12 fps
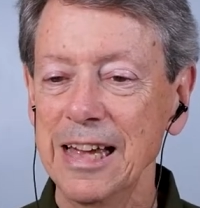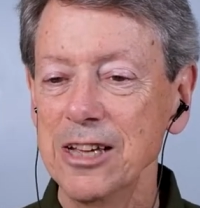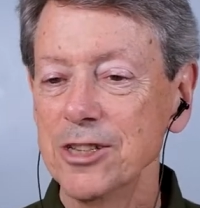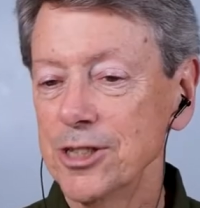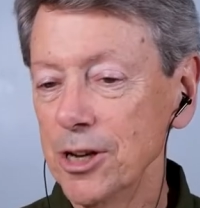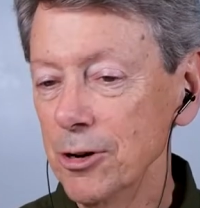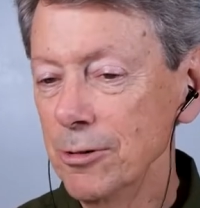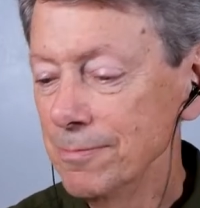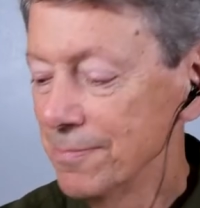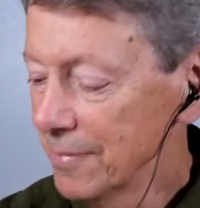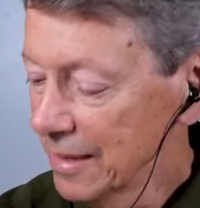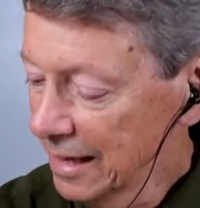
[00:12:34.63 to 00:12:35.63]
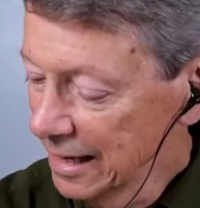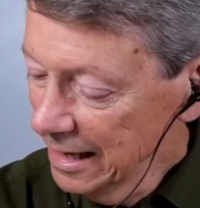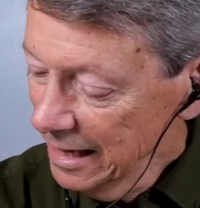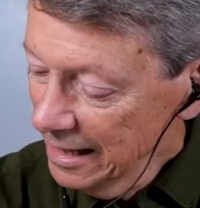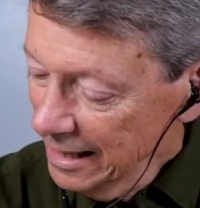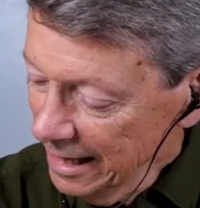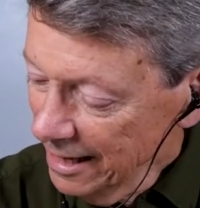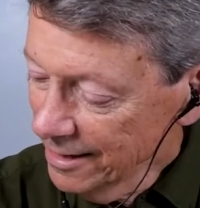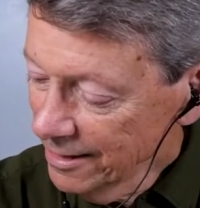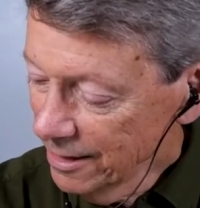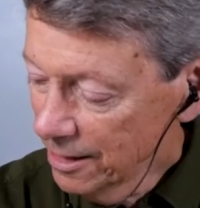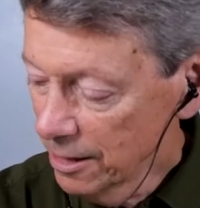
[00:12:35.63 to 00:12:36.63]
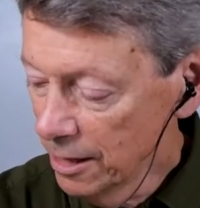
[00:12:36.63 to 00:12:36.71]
So then,